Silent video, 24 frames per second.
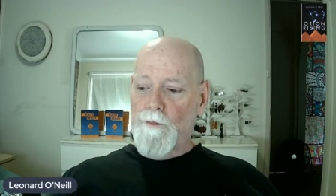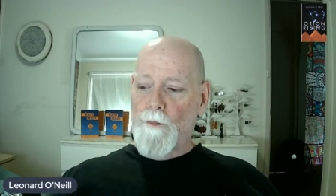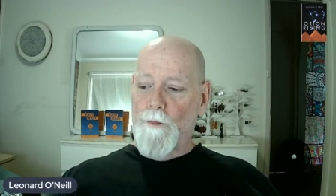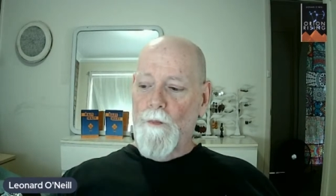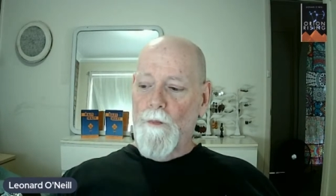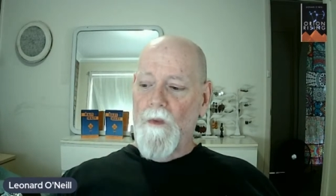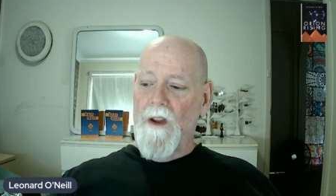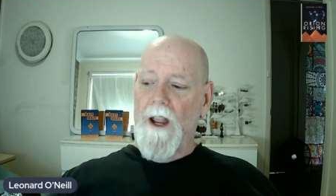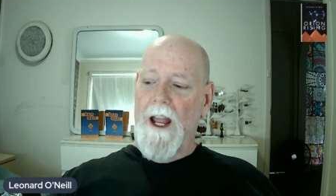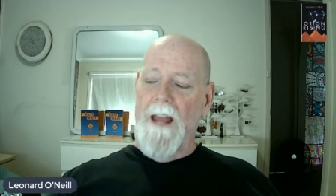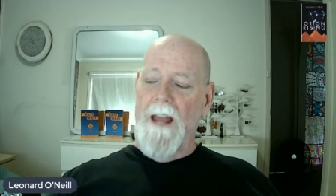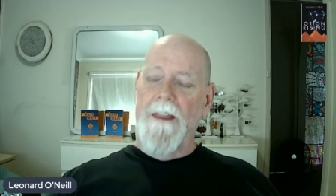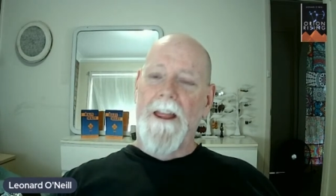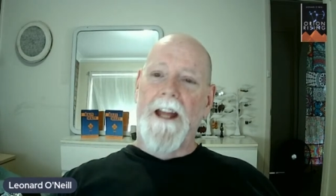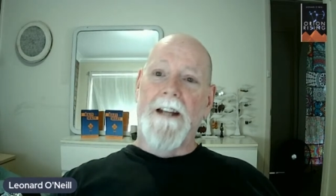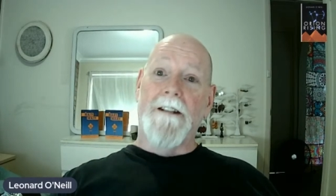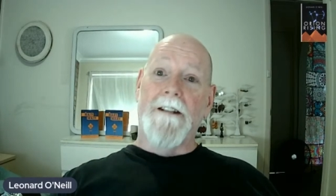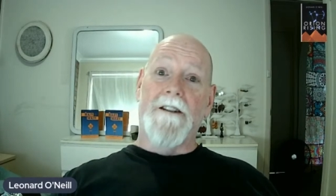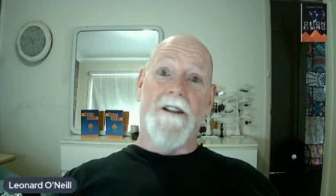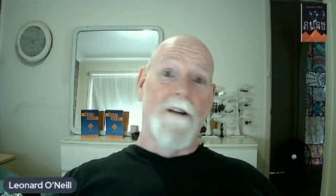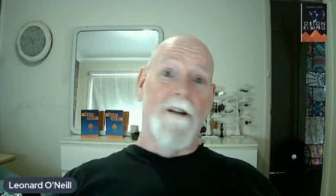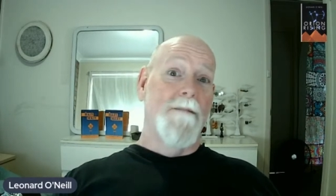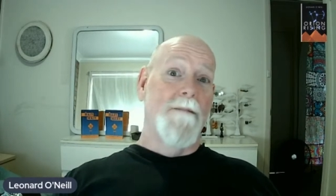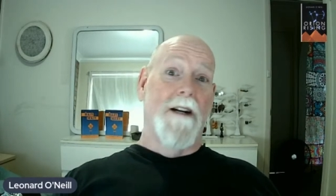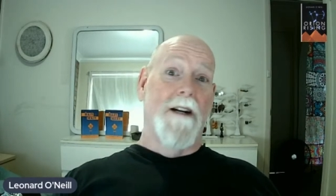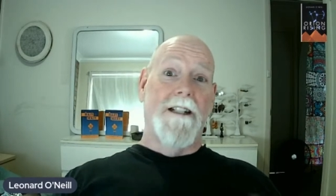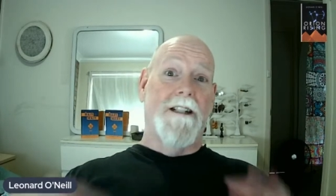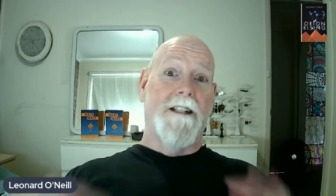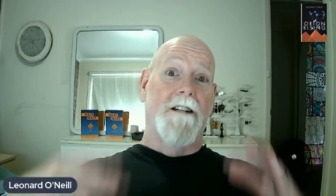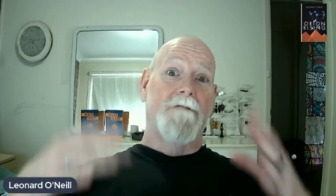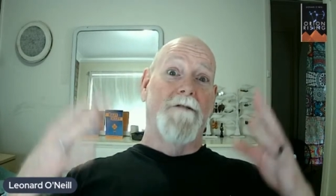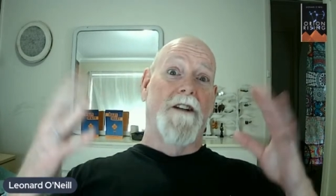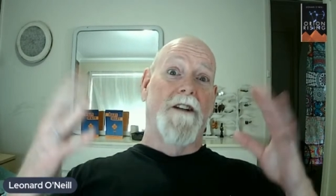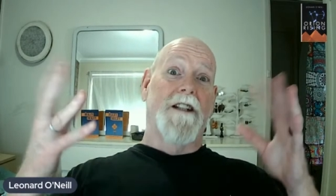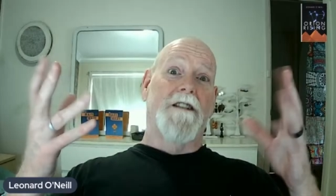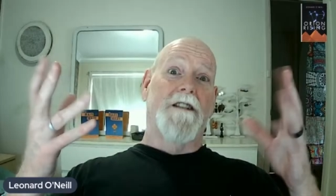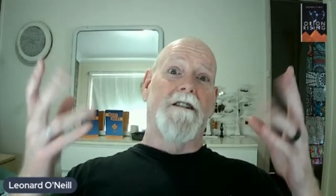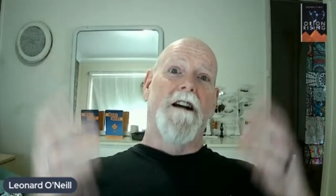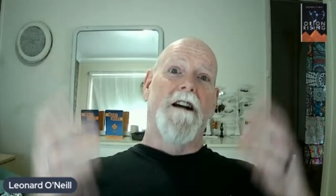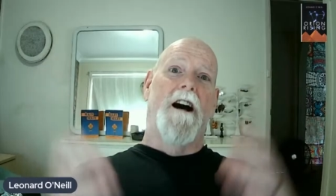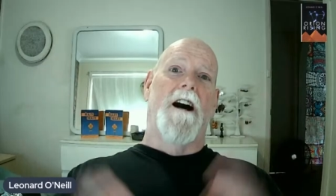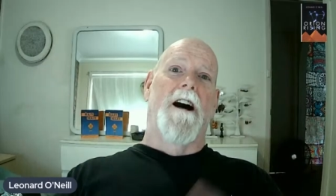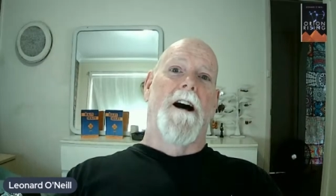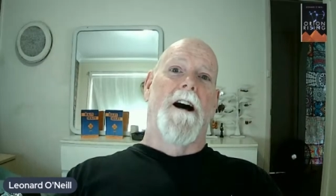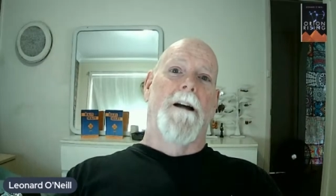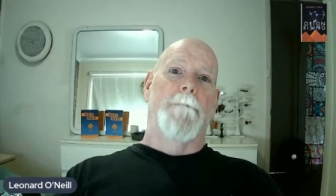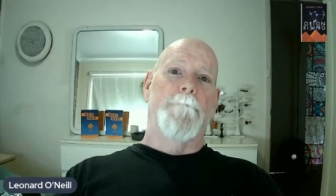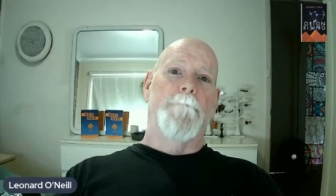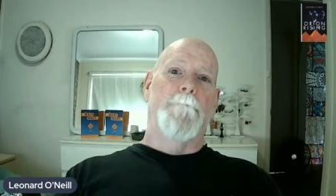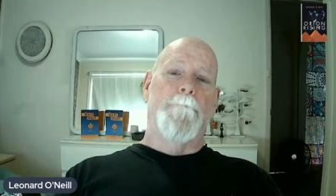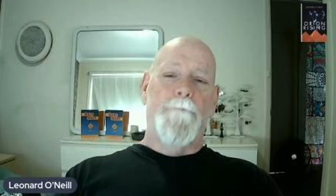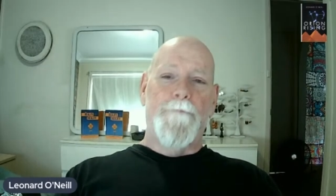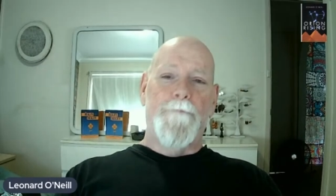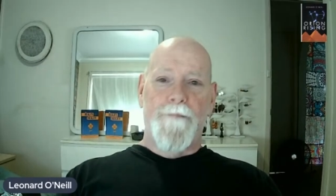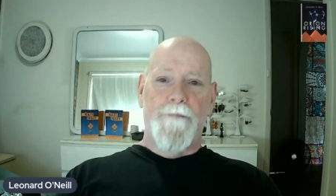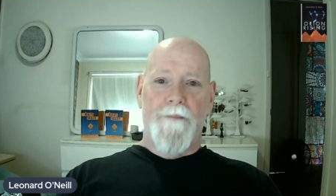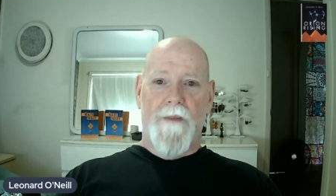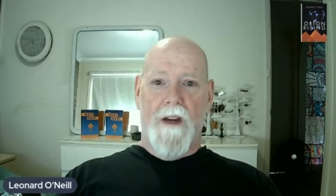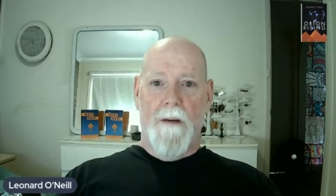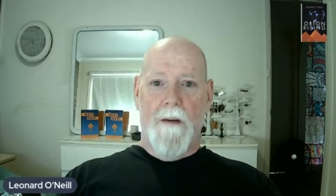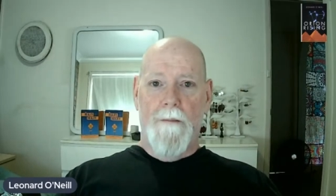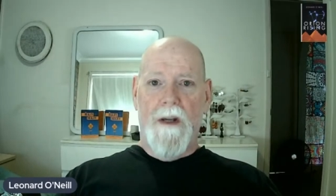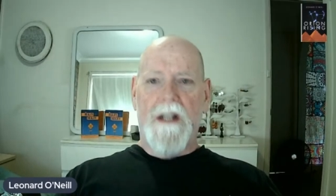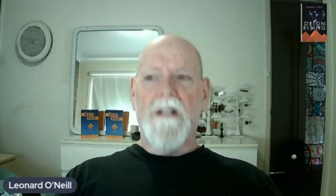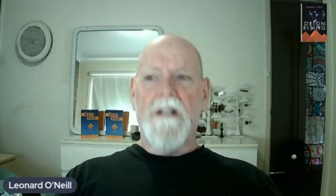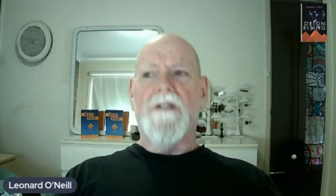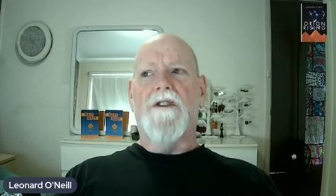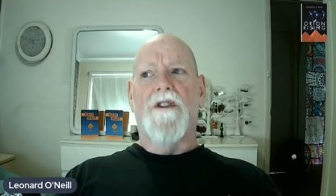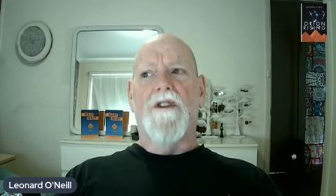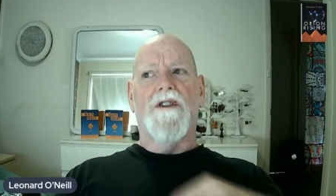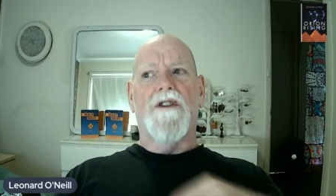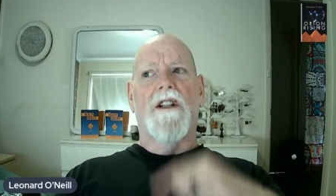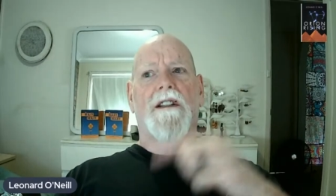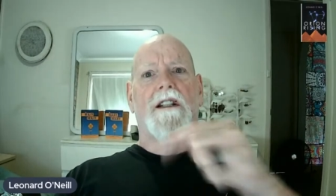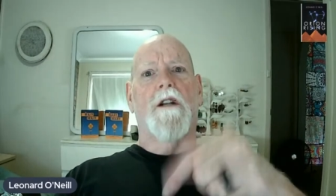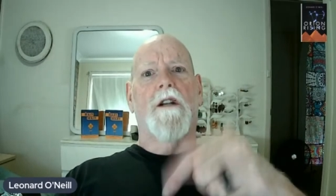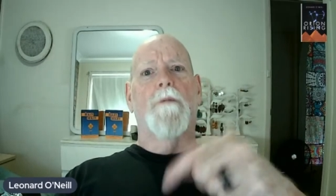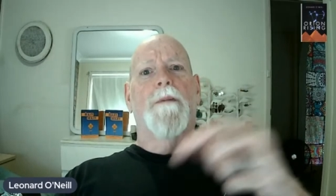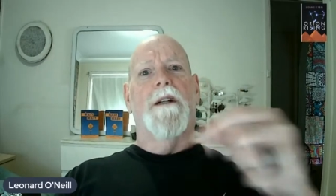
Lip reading: And then somebody convinced God, because there's a little bit of